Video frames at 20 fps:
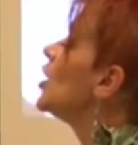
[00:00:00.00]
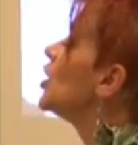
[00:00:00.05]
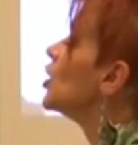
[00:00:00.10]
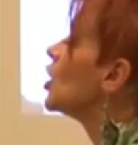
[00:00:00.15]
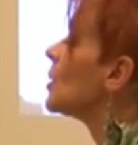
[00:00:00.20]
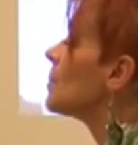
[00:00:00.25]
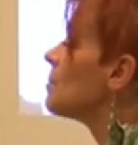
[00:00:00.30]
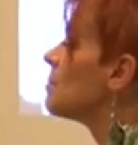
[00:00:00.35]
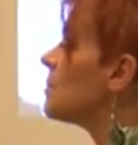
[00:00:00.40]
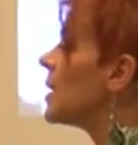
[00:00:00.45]

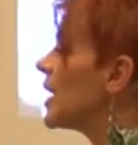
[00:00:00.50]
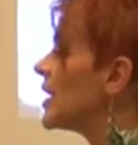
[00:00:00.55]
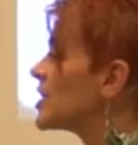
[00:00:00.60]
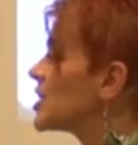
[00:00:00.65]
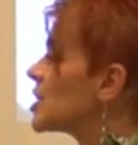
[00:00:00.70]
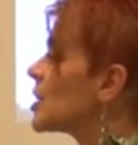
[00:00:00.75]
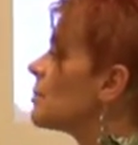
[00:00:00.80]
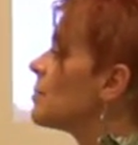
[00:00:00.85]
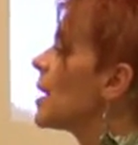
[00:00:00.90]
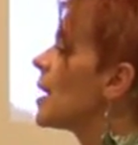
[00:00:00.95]
your
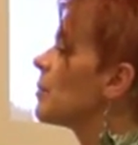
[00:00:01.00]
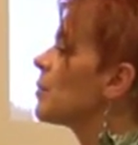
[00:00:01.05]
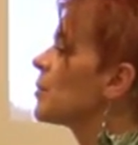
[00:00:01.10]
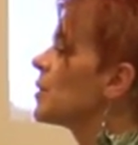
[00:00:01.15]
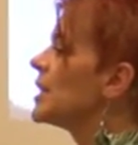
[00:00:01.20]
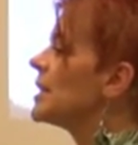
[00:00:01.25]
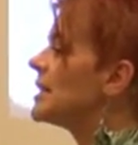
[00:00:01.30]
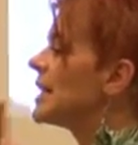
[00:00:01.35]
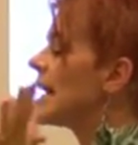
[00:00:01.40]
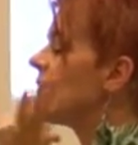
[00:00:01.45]
muscle
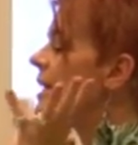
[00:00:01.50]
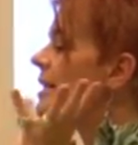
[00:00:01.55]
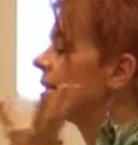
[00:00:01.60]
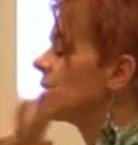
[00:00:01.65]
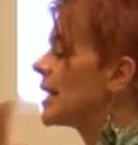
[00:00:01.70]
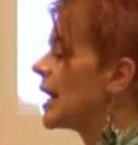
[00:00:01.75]
memory takes